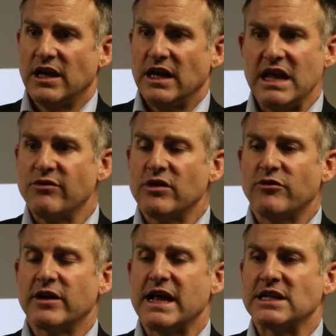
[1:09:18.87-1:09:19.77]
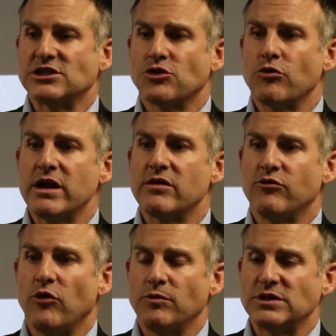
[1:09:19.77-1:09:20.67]
even if it gets 3 and
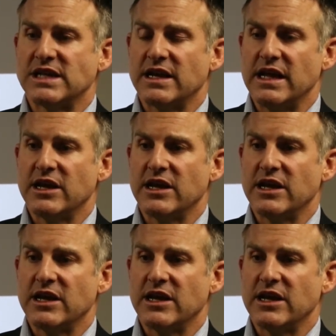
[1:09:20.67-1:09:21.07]
4%